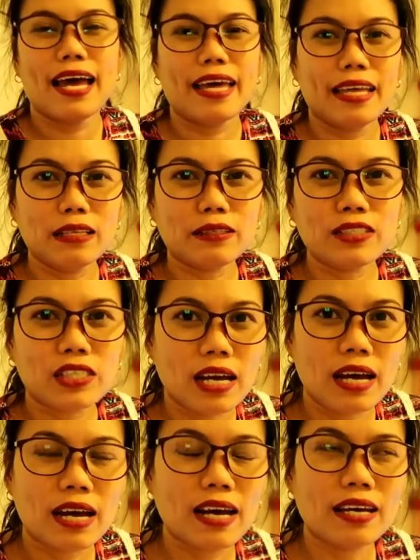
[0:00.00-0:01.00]
Hello,
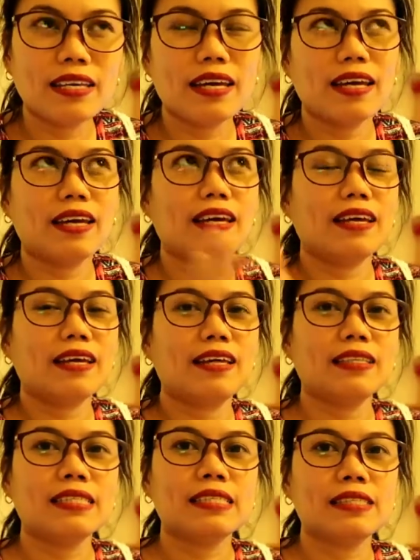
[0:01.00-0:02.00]
Chai
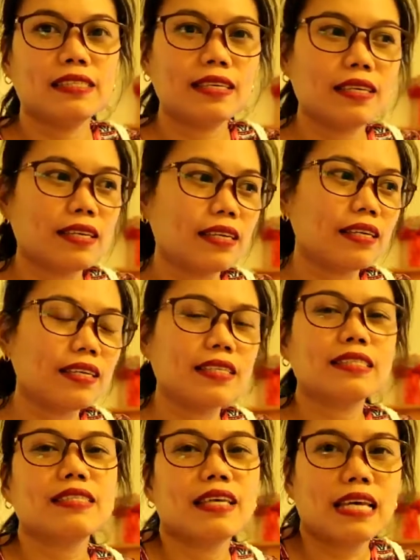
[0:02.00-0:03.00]
and Sis